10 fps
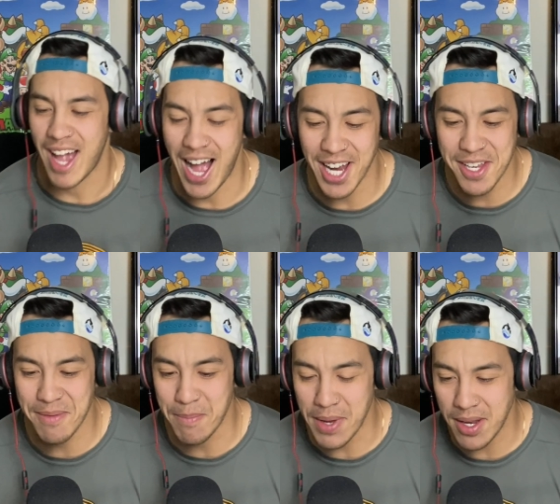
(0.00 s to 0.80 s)
I can
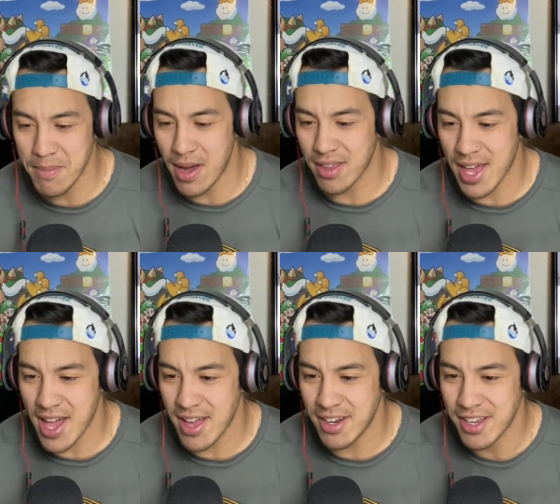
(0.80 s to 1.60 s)
mean mug
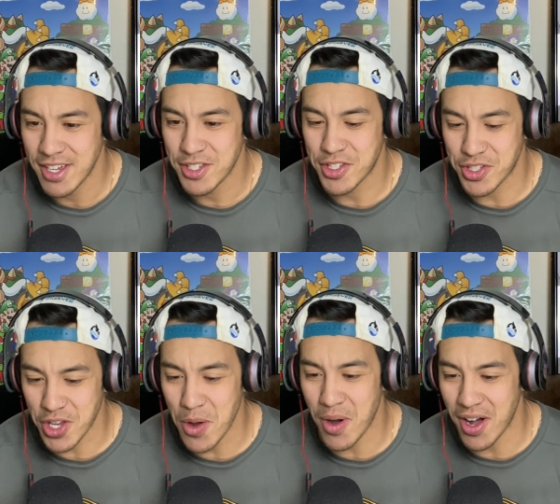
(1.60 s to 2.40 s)
that
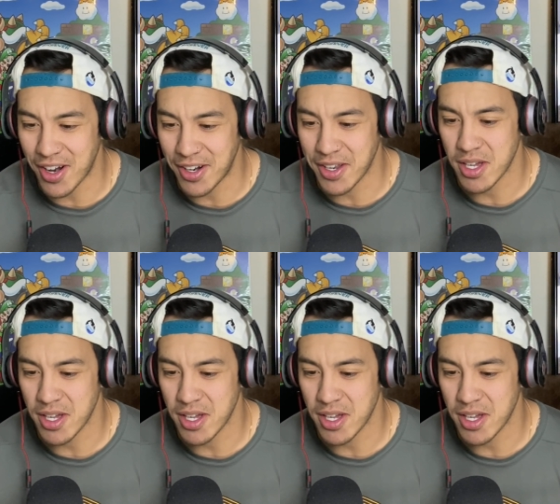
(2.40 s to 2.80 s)
so hard.